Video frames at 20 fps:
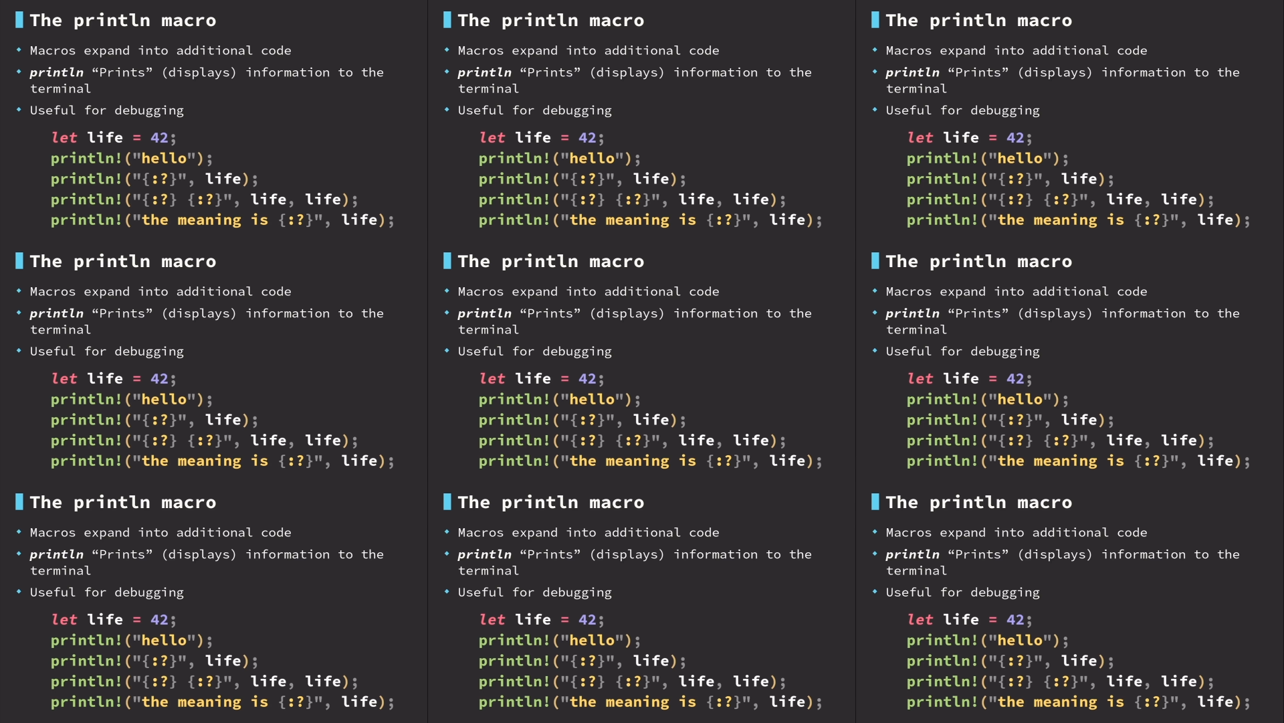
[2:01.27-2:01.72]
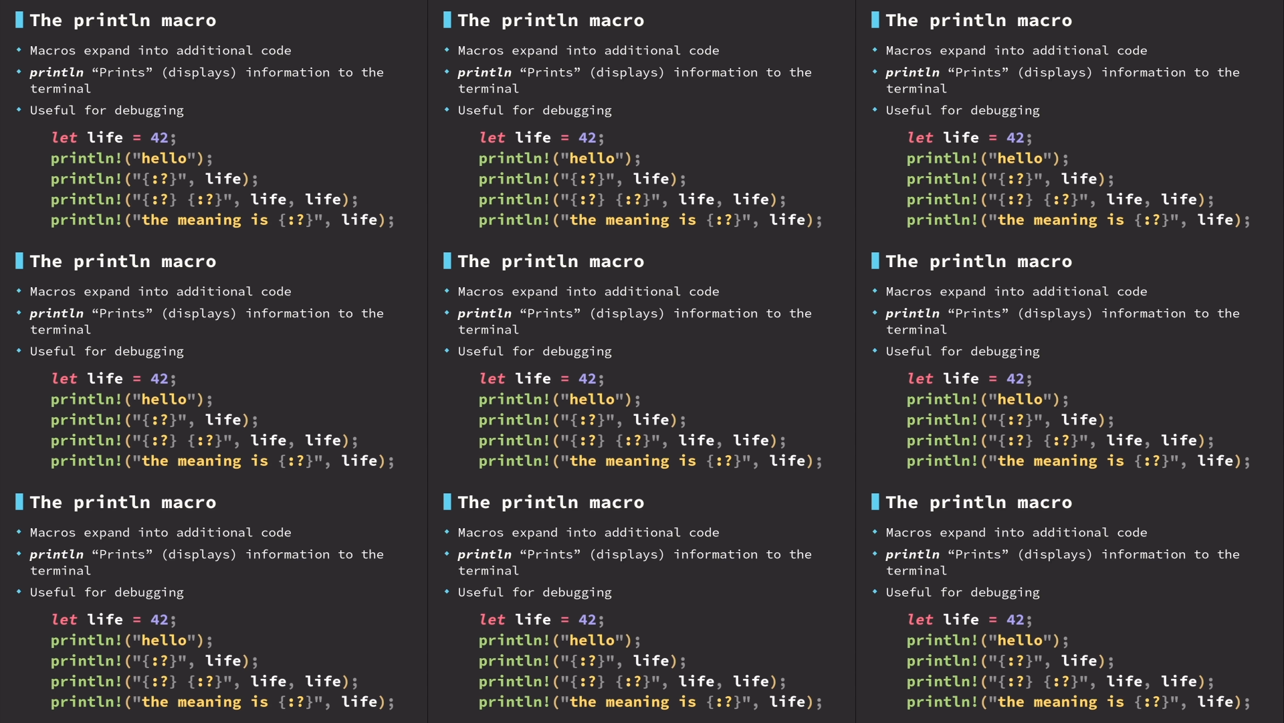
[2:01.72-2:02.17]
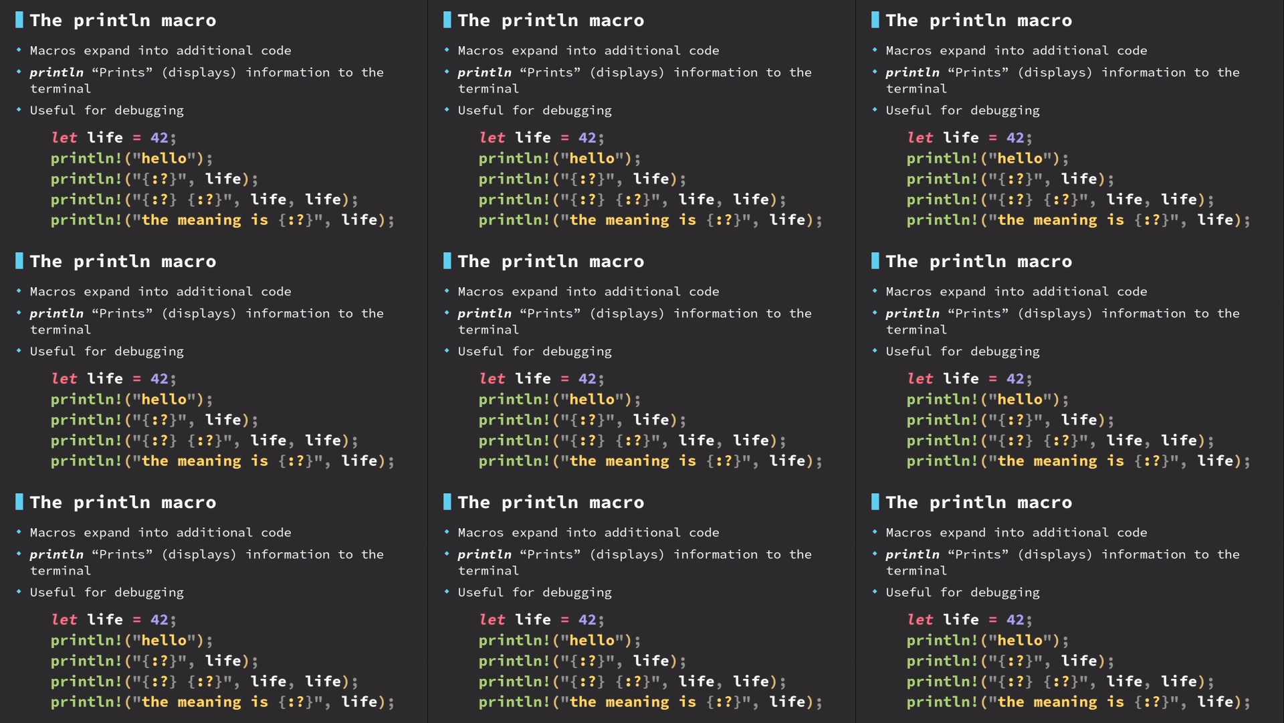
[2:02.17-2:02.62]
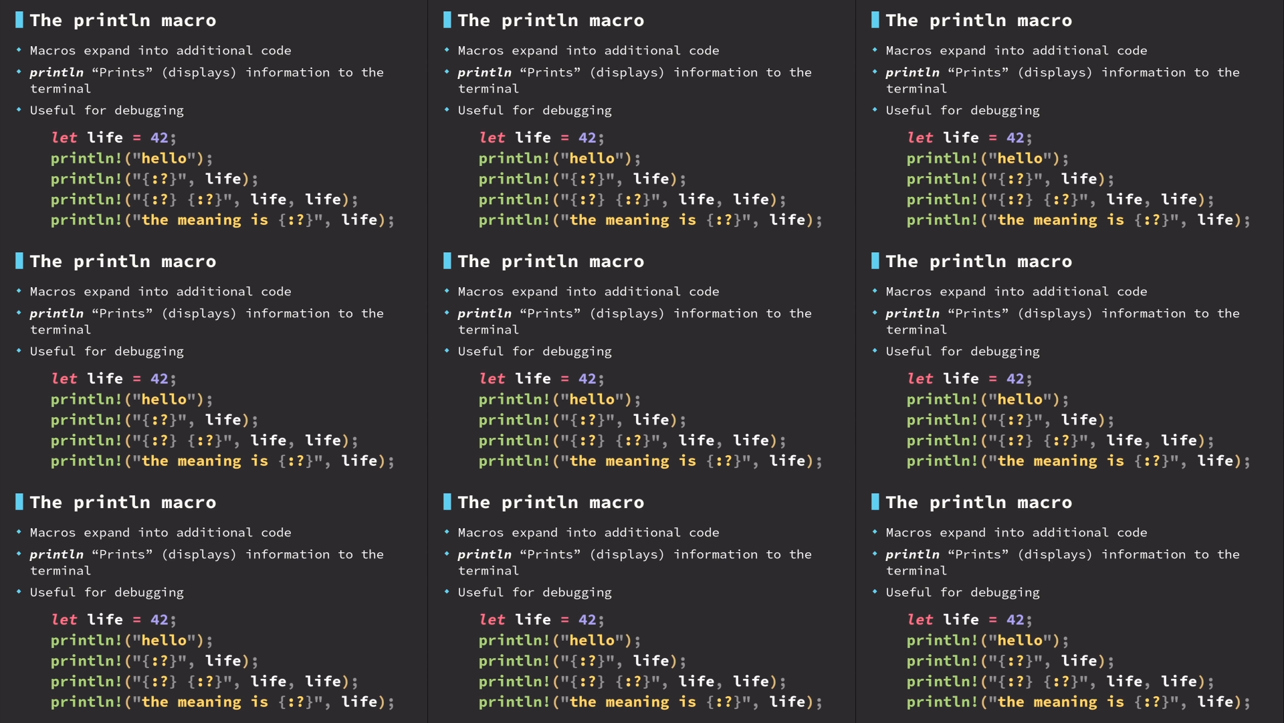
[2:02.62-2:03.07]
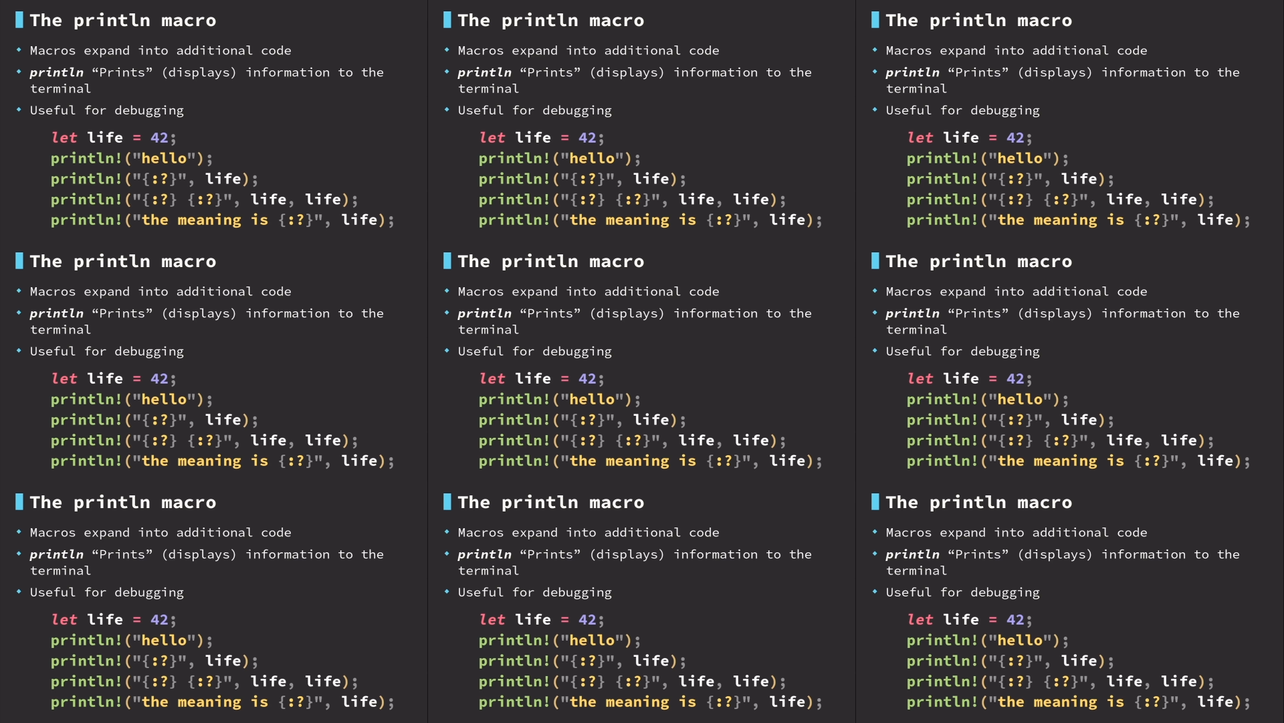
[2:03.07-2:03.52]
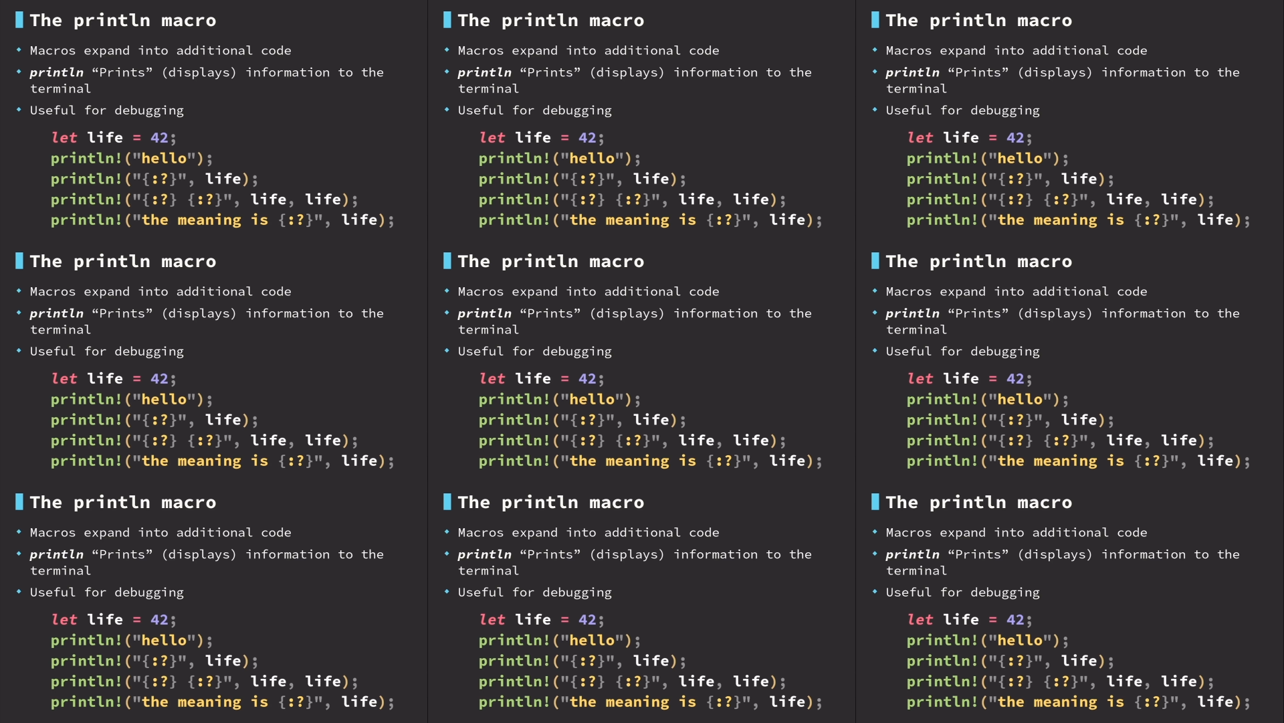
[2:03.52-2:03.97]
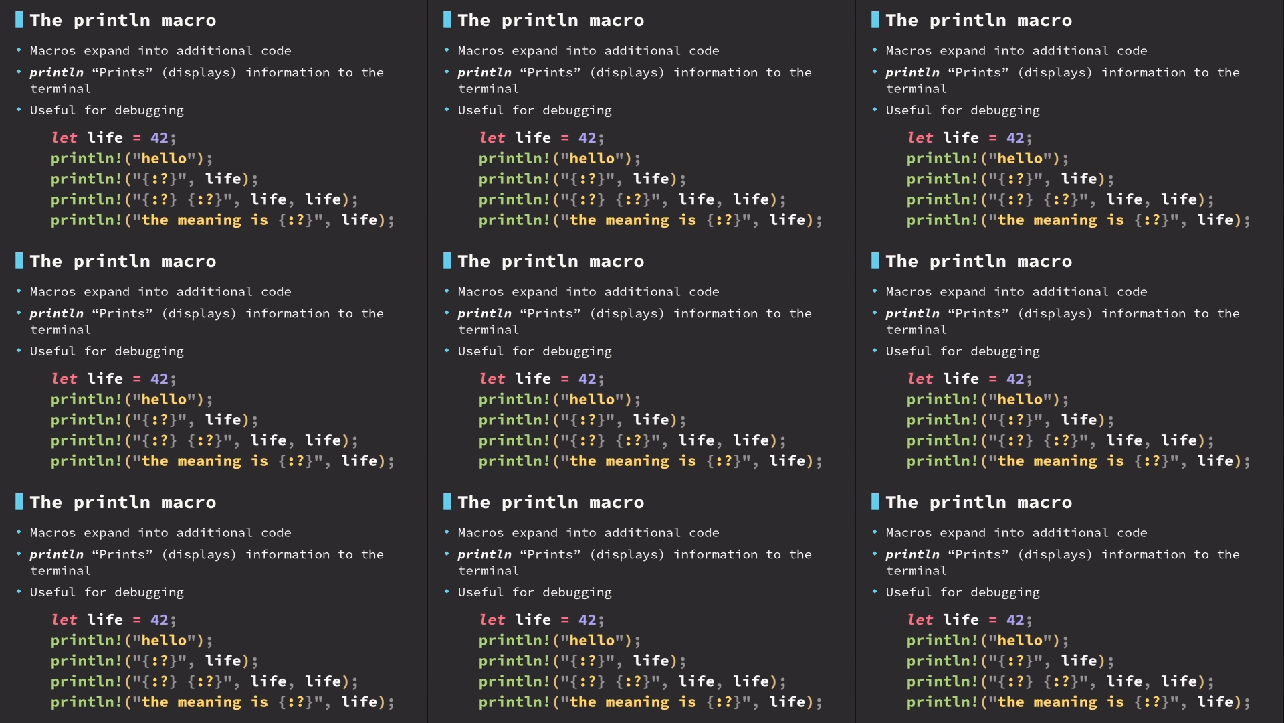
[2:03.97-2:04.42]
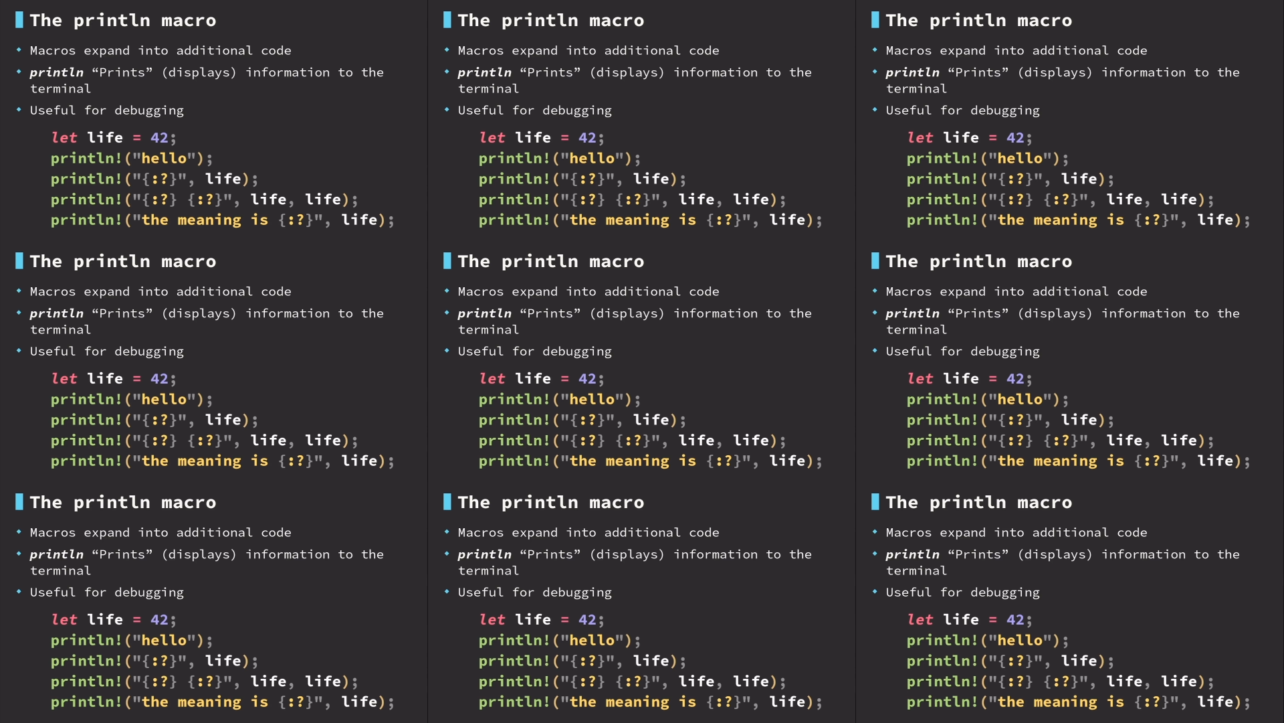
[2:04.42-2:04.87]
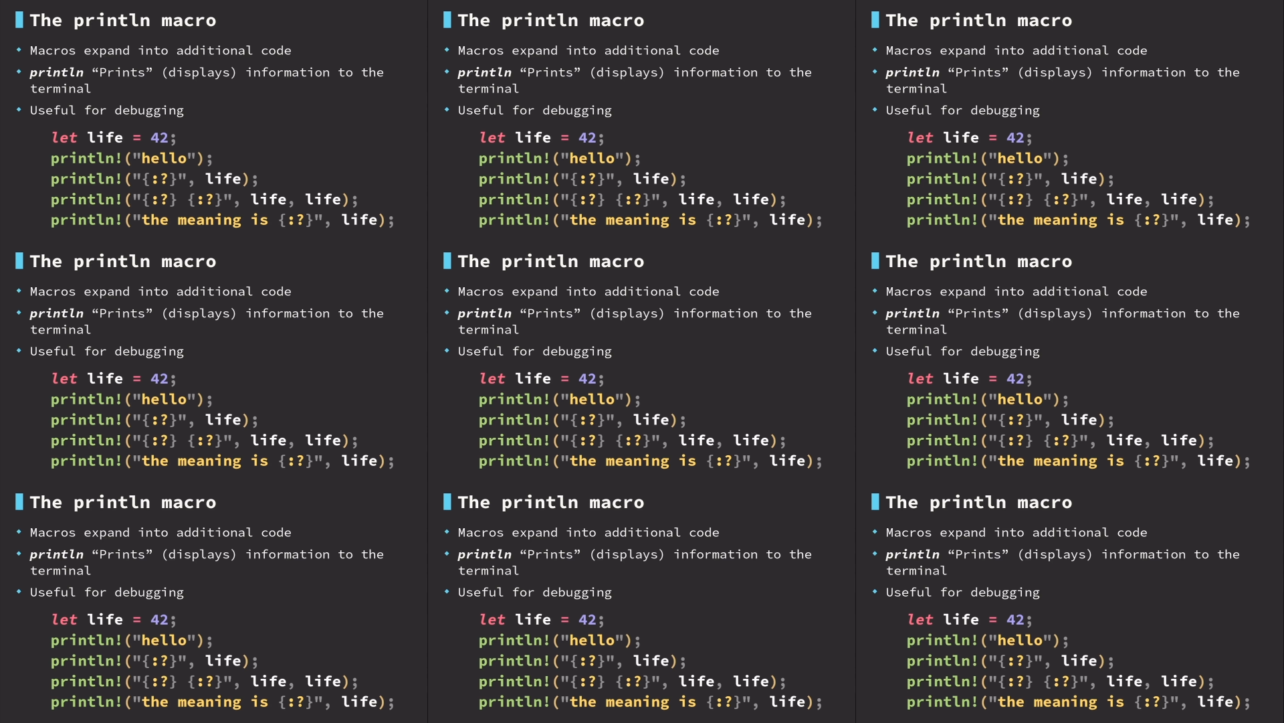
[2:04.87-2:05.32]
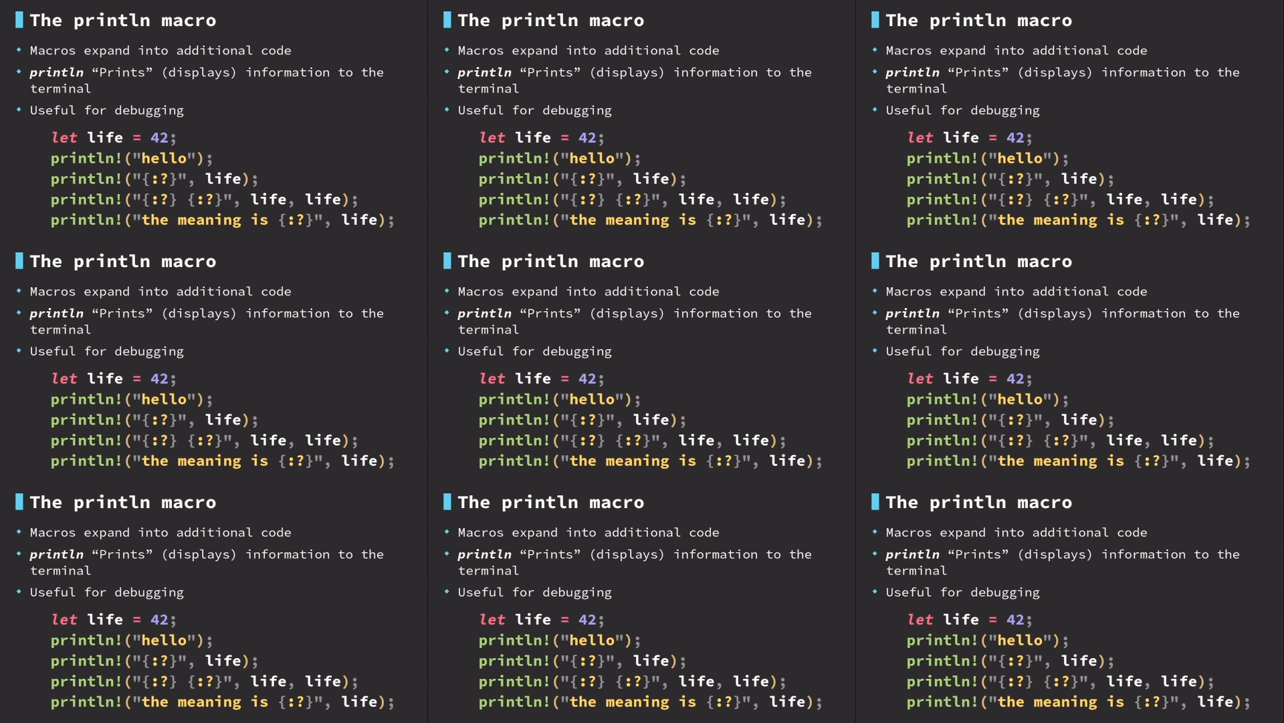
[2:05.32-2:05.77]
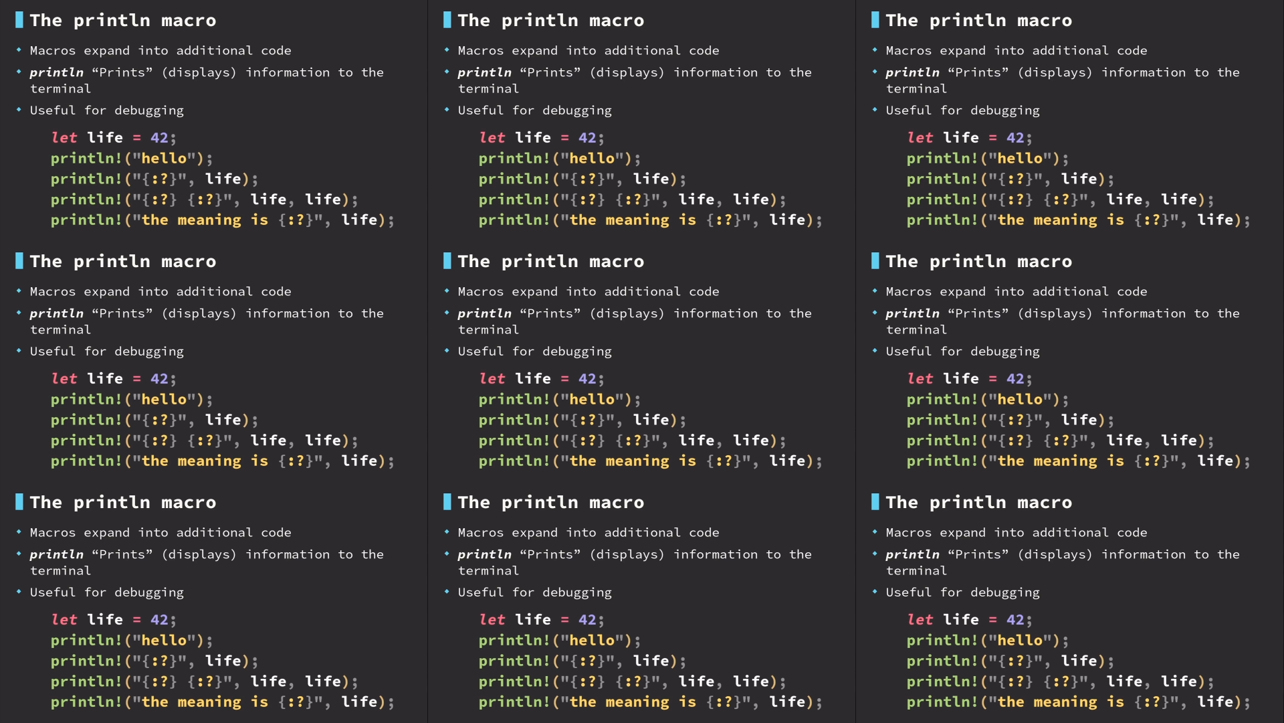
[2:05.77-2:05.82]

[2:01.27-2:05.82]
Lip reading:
[unreadable: no face in view]